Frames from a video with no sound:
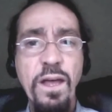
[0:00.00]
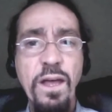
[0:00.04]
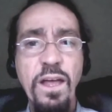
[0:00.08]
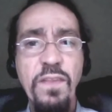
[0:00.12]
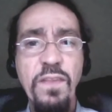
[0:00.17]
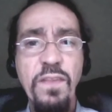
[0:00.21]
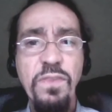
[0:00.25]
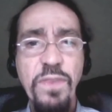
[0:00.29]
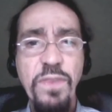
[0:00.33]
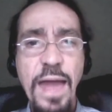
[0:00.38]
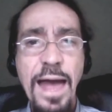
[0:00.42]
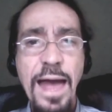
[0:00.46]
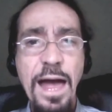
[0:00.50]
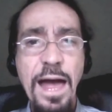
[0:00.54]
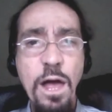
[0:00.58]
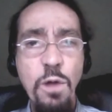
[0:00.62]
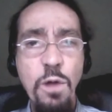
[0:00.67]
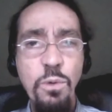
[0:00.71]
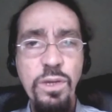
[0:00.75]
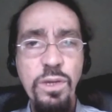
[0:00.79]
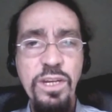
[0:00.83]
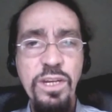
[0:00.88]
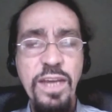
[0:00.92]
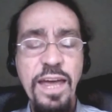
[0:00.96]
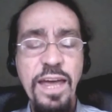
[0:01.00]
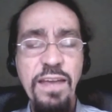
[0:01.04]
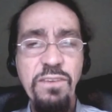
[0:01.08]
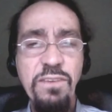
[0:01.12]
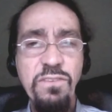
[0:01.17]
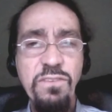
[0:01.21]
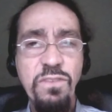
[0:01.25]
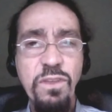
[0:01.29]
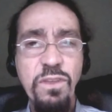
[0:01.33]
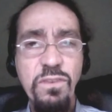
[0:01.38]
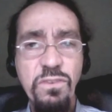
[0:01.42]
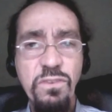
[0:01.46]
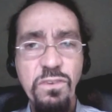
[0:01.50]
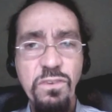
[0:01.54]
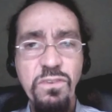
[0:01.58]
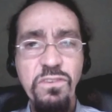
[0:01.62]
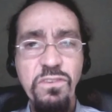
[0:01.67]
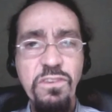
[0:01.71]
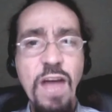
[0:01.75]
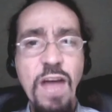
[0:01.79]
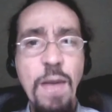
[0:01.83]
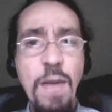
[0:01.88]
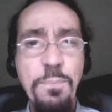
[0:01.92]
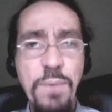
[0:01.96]
Now it has this
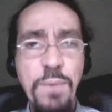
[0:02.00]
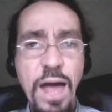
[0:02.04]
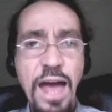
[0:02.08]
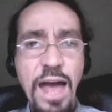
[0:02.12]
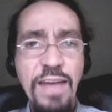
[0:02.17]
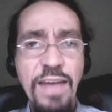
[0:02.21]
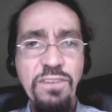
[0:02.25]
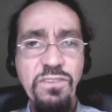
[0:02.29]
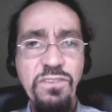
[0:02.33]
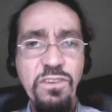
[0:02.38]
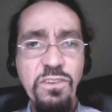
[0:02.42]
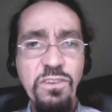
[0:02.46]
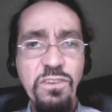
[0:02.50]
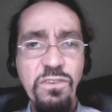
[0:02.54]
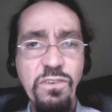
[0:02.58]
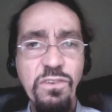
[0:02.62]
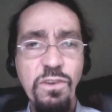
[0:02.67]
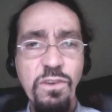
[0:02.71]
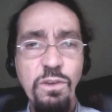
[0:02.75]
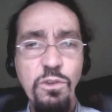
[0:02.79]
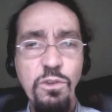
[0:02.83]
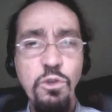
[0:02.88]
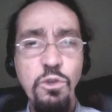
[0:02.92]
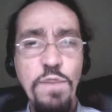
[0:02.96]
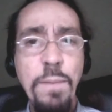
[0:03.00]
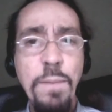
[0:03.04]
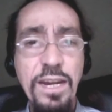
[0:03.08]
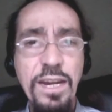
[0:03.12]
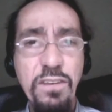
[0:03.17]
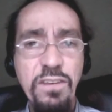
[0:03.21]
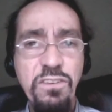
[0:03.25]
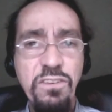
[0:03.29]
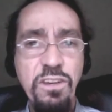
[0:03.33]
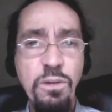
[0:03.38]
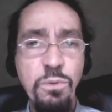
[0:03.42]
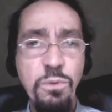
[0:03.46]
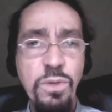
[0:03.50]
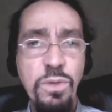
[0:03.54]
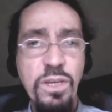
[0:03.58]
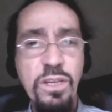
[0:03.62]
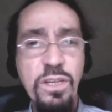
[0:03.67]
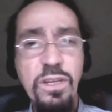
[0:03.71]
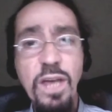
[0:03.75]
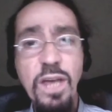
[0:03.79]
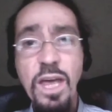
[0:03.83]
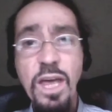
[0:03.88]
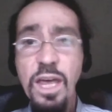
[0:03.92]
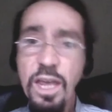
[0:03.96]
Stop ISIS
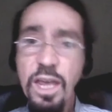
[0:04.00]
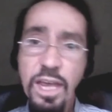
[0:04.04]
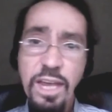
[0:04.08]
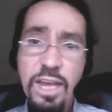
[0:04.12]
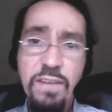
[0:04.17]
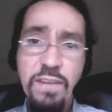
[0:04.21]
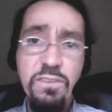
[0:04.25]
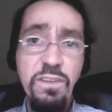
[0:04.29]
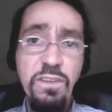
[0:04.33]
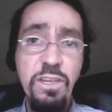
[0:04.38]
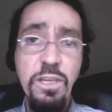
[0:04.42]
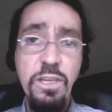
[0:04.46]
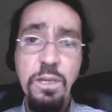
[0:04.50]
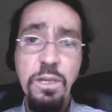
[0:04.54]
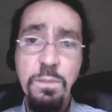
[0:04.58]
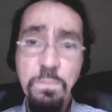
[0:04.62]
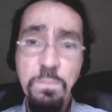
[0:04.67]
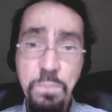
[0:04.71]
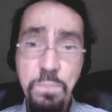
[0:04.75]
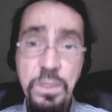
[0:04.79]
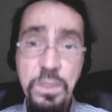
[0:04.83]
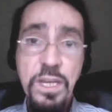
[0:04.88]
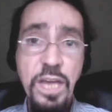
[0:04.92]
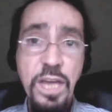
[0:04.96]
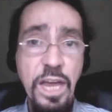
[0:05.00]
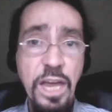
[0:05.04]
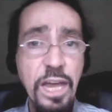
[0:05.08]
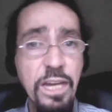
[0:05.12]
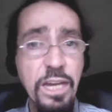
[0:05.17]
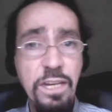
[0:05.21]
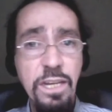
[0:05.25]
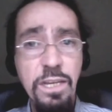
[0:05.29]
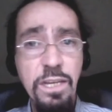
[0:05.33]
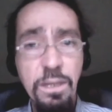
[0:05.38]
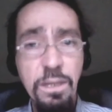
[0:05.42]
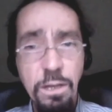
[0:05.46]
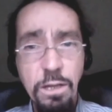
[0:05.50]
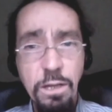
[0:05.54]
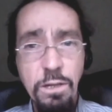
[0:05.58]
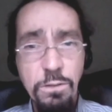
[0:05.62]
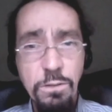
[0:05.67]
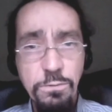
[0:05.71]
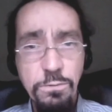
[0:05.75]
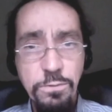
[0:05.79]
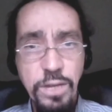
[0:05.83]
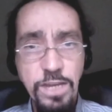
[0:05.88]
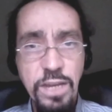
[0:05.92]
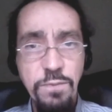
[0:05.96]
humanitarian anti-beheading
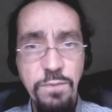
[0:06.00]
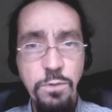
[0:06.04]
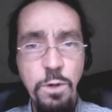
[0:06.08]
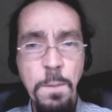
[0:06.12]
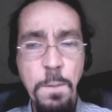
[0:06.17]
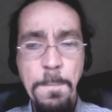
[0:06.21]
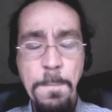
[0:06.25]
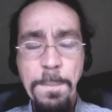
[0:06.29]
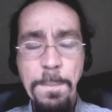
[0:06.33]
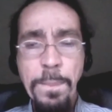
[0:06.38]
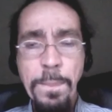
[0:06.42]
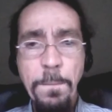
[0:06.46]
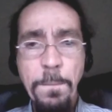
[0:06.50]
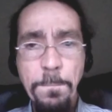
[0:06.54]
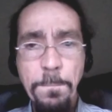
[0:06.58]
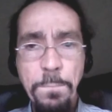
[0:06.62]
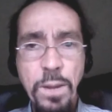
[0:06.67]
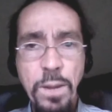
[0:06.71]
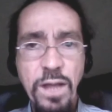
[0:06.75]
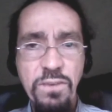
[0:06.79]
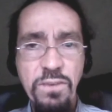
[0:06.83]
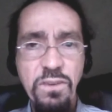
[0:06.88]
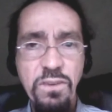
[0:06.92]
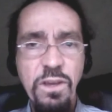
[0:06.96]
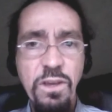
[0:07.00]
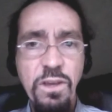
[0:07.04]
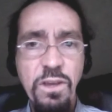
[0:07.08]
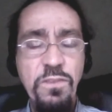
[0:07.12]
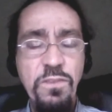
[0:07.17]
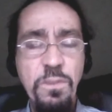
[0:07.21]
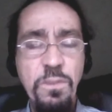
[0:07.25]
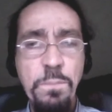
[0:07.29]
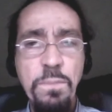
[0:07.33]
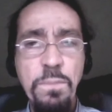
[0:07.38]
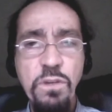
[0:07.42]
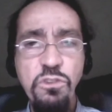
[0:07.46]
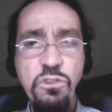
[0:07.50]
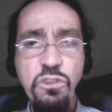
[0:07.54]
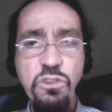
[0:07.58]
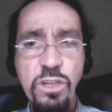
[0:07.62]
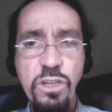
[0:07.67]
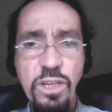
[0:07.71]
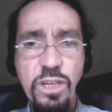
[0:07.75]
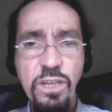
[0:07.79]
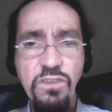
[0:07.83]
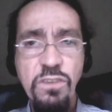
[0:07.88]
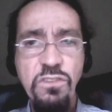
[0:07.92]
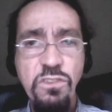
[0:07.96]
flavor, but the
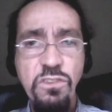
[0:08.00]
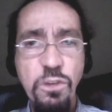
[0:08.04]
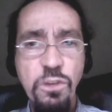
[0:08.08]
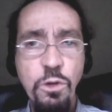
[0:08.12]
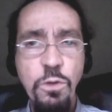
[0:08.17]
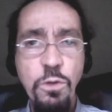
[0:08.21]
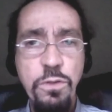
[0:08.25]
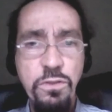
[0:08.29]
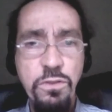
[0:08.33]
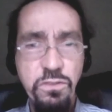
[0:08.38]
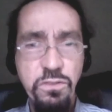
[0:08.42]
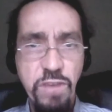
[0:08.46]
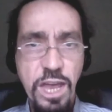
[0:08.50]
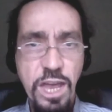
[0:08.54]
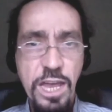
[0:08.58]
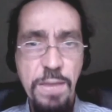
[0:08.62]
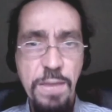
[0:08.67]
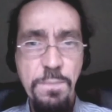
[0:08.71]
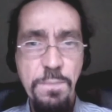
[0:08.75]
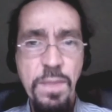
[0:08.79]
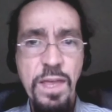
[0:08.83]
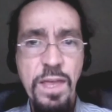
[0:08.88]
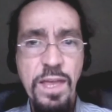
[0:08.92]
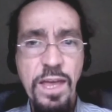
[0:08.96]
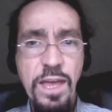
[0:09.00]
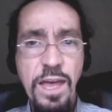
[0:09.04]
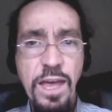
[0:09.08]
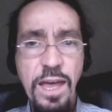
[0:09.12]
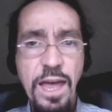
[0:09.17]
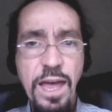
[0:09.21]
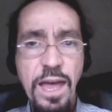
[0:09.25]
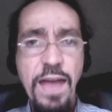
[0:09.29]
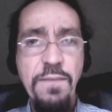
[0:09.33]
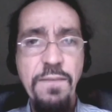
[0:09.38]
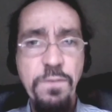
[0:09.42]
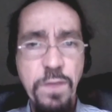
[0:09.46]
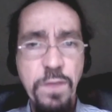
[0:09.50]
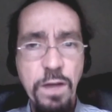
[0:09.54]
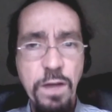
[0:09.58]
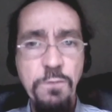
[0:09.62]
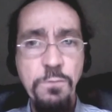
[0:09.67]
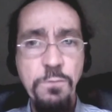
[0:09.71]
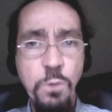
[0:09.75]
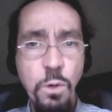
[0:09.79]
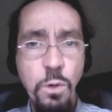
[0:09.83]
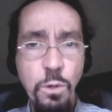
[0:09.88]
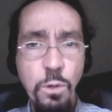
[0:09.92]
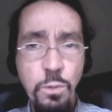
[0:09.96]
mission is still the same, and
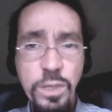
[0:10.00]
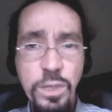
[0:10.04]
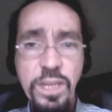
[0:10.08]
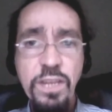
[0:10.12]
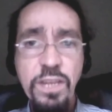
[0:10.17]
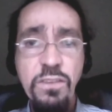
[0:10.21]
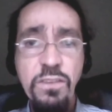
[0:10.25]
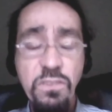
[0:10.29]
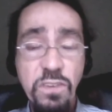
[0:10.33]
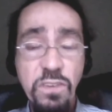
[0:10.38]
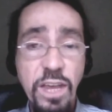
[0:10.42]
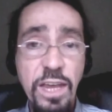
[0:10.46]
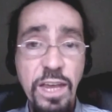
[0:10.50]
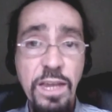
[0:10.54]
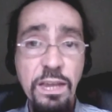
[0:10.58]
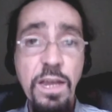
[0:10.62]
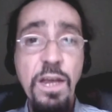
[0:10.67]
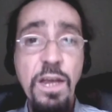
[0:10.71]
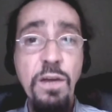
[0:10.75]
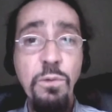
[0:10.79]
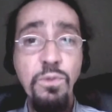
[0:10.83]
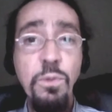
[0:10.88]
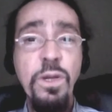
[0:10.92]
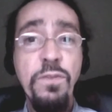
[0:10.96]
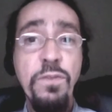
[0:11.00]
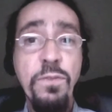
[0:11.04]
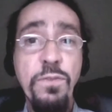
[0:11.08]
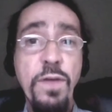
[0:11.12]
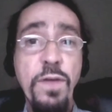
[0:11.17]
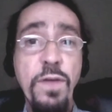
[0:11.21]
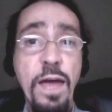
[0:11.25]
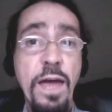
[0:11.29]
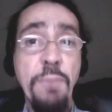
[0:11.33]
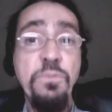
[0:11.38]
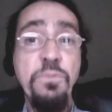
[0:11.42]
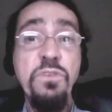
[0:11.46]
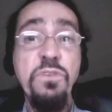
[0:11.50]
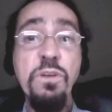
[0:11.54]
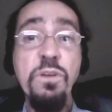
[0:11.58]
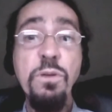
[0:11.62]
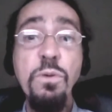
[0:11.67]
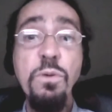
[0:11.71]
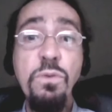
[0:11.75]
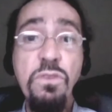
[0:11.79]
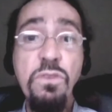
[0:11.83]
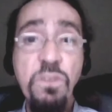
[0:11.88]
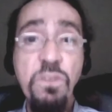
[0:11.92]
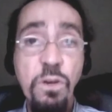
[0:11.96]
therefore we can say with
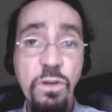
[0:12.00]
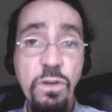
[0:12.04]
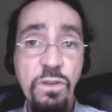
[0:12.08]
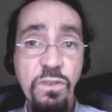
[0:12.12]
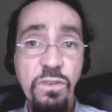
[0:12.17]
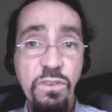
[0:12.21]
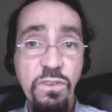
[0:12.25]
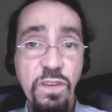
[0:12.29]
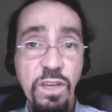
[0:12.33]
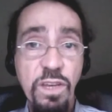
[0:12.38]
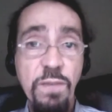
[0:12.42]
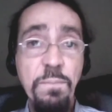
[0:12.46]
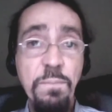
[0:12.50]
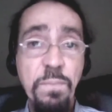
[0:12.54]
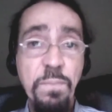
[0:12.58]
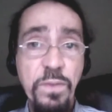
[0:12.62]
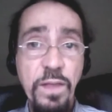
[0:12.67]
absolute certainty that the